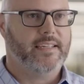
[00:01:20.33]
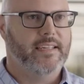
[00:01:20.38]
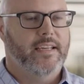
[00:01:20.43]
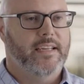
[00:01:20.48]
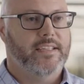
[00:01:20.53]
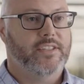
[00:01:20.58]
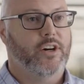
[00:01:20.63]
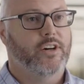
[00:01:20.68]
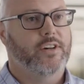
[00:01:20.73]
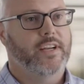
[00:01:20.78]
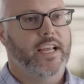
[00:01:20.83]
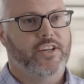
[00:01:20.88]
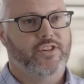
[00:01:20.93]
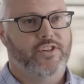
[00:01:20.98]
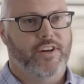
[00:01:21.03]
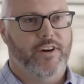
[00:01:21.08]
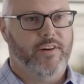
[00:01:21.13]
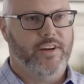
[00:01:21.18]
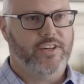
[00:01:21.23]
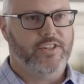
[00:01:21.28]
It's our next
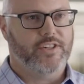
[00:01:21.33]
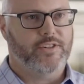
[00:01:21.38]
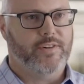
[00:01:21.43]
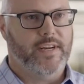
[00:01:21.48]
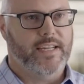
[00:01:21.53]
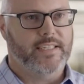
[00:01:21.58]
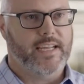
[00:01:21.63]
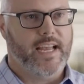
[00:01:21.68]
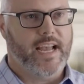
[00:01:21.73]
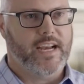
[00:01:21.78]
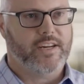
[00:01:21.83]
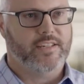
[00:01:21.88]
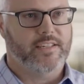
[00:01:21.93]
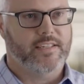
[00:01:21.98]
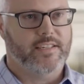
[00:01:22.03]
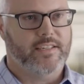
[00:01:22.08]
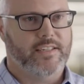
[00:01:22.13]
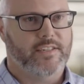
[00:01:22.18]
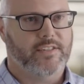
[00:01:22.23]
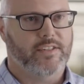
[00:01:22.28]
generation transaction
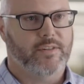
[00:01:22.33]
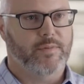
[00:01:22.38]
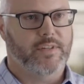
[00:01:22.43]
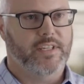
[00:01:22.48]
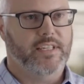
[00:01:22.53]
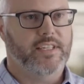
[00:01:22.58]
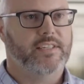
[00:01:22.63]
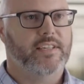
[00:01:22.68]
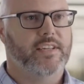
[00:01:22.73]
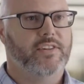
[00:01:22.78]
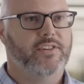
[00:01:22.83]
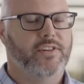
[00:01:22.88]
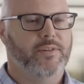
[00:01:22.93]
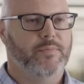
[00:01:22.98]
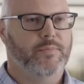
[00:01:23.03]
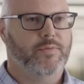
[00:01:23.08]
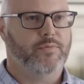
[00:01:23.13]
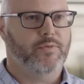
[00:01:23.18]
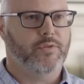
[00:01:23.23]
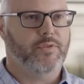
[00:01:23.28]
system. And these
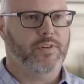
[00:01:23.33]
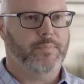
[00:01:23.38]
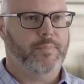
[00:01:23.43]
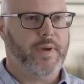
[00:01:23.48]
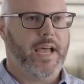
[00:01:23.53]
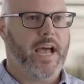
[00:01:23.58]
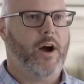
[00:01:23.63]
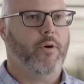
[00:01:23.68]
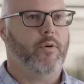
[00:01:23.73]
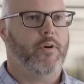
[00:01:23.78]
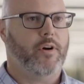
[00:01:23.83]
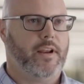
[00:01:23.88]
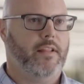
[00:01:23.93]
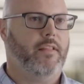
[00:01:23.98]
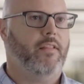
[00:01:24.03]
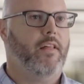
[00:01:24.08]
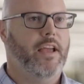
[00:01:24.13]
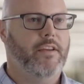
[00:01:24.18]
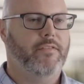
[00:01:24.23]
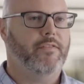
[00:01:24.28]
systems really power
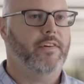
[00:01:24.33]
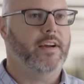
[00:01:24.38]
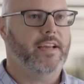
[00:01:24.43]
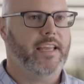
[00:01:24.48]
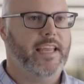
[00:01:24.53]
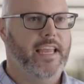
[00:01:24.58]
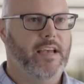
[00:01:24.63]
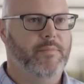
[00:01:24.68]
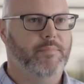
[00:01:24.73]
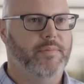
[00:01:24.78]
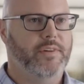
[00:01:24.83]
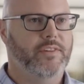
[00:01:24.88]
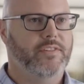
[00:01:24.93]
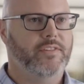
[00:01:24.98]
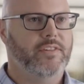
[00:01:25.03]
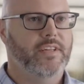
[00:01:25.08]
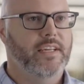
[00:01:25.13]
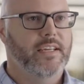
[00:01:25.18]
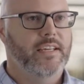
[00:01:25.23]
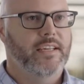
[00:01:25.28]
life on
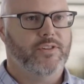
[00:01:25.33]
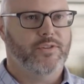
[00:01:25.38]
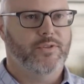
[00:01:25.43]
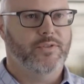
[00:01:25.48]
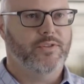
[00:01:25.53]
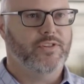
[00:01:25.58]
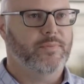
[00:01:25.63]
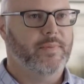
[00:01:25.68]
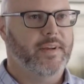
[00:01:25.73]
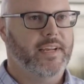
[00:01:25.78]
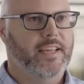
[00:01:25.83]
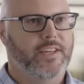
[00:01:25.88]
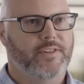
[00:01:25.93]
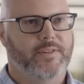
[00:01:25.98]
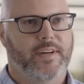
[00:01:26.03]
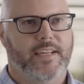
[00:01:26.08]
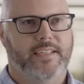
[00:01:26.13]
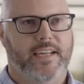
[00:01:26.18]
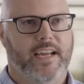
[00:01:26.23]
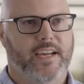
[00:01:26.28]
campus. Students are making
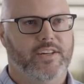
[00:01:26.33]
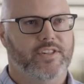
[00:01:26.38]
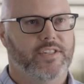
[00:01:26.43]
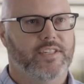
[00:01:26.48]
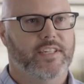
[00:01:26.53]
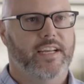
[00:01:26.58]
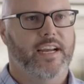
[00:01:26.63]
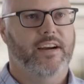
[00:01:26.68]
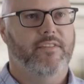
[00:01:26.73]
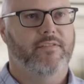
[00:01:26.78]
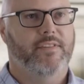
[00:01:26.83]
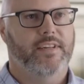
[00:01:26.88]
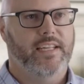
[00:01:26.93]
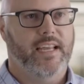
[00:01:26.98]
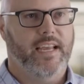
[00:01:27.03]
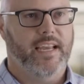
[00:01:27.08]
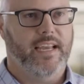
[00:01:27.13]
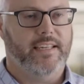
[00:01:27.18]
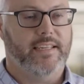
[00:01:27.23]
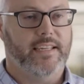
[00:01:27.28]
transactions every
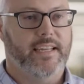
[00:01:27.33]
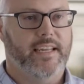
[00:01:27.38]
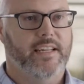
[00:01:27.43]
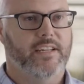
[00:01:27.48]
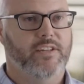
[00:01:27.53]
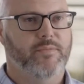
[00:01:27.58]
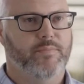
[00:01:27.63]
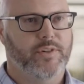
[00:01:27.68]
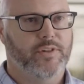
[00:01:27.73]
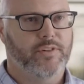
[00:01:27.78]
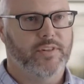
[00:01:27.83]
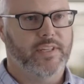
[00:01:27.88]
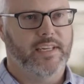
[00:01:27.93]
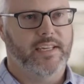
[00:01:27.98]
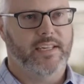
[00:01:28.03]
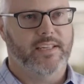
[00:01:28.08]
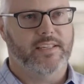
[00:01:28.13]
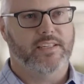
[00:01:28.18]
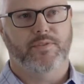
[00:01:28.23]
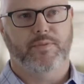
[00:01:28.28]
day to get into
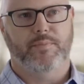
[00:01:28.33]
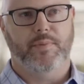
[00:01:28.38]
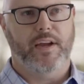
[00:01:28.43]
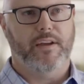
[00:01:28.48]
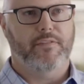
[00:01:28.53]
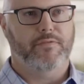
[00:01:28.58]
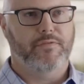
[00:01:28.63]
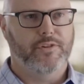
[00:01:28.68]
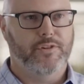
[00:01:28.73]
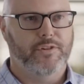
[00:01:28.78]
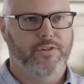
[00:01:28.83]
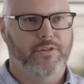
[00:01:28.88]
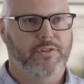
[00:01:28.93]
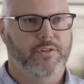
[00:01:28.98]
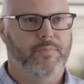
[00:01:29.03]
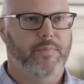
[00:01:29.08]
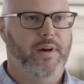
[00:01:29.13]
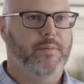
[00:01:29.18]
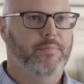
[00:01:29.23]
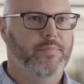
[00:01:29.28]
buildings, buy food,
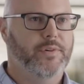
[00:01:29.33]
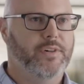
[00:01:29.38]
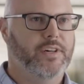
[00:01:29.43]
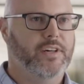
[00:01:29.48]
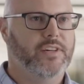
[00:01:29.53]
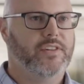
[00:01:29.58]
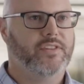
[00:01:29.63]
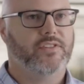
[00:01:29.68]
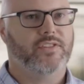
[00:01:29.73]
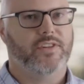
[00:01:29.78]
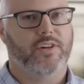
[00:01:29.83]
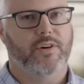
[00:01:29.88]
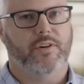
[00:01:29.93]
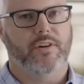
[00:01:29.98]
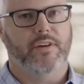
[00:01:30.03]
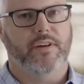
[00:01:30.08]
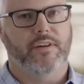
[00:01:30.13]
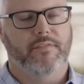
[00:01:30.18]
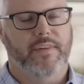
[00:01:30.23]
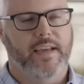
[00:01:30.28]
buy books, to
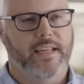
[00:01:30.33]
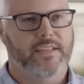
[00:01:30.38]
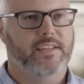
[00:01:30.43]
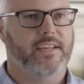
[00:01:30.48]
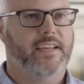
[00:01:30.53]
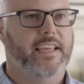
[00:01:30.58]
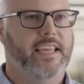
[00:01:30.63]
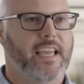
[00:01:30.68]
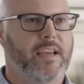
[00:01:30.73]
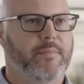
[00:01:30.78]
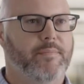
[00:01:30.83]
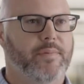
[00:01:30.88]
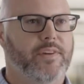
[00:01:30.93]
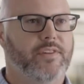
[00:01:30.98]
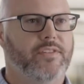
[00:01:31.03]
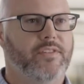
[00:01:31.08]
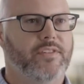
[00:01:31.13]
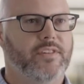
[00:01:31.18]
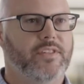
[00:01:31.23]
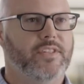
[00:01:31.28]
events on
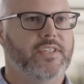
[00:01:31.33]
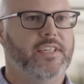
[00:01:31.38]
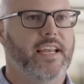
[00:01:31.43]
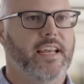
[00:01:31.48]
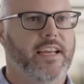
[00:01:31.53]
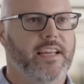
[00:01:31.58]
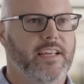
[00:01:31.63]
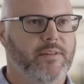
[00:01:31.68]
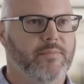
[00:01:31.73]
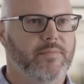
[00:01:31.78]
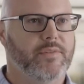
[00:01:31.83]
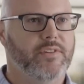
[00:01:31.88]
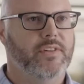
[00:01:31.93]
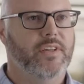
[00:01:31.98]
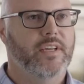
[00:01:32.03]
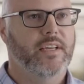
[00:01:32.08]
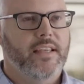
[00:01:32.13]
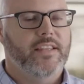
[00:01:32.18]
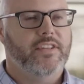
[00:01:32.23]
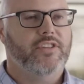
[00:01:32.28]
campus, stadiums.
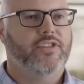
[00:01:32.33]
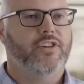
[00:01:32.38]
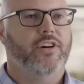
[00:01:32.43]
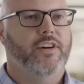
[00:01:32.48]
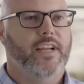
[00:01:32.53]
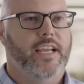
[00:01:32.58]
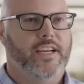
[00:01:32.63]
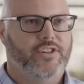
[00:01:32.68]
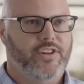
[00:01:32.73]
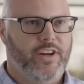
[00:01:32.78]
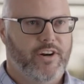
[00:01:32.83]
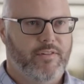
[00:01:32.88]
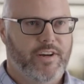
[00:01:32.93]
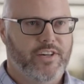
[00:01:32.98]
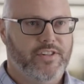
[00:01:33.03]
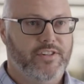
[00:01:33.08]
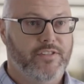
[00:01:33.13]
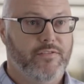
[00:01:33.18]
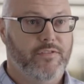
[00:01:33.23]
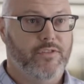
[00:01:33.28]
This is our next
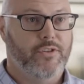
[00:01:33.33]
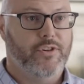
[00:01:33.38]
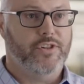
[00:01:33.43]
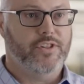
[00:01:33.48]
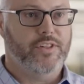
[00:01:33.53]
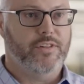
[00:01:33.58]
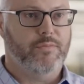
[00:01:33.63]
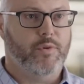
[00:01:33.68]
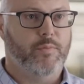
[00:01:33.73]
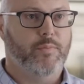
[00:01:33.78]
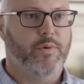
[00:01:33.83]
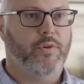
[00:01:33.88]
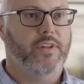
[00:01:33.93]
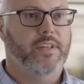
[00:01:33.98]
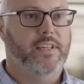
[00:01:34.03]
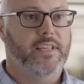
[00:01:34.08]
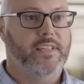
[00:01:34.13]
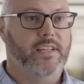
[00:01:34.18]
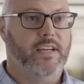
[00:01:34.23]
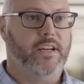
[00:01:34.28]
generation version. We're
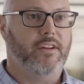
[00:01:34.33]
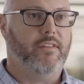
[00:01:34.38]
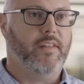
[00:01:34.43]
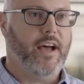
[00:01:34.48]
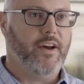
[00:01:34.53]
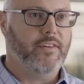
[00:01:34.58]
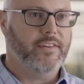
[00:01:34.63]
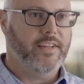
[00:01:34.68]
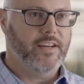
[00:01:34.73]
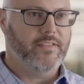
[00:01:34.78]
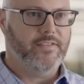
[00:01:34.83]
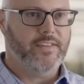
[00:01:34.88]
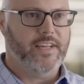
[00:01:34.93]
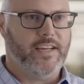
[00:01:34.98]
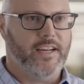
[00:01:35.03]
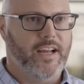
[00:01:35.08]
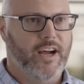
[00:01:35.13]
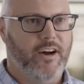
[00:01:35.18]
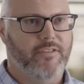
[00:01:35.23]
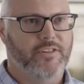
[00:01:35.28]
building this on cloud native
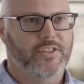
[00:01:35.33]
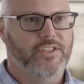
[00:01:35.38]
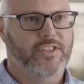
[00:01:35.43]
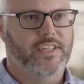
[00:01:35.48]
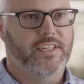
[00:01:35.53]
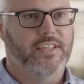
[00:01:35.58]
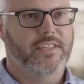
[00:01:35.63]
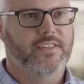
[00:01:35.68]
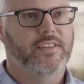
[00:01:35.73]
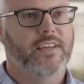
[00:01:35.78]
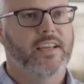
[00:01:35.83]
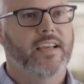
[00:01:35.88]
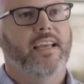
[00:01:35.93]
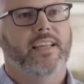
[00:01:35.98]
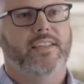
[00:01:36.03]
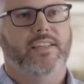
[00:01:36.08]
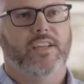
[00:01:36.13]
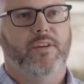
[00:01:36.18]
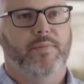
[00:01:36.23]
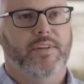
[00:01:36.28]
technologies.
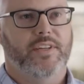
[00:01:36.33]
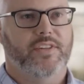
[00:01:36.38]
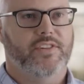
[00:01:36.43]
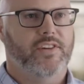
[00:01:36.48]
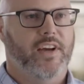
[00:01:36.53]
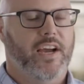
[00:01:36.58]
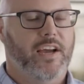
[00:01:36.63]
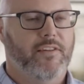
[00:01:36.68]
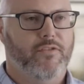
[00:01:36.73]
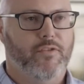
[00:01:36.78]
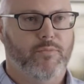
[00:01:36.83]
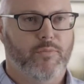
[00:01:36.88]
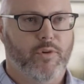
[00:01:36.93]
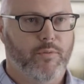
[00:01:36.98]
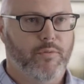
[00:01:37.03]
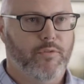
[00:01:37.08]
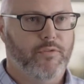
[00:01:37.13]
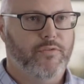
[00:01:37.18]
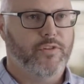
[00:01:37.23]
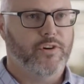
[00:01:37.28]
It's going to be designed for
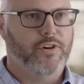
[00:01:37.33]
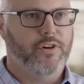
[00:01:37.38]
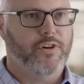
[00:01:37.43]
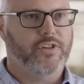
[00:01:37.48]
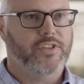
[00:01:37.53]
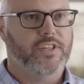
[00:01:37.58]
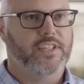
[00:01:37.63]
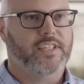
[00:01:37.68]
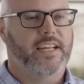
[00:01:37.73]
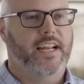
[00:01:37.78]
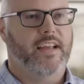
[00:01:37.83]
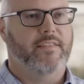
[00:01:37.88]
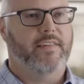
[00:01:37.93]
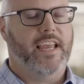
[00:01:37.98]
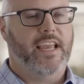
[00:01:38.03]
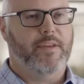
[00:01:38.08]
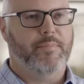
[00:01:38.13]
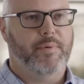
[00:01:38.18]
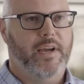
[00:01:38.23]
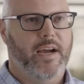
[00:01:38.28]
mobile first. It's going to
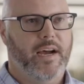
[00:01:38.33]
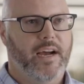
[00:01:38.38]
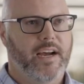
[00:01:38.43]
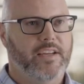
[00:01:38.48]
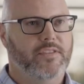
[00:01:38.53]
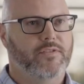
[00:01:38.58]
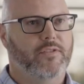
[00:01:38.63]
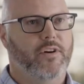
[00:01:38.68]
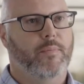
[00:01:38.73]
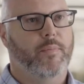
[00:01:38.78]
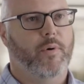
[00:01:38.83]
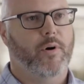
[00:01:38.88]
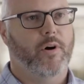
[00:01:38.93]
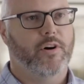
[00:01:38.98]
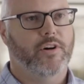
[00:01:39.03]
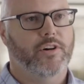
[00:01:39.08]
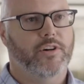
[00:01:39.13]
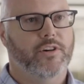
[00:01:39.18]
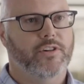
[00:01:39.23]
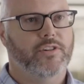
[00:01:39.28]
have APIs for our
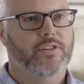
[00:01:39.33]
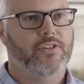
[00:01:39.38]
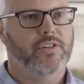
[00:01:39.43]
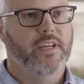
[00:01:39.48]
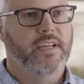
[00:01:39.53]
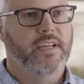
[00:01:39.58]
partners.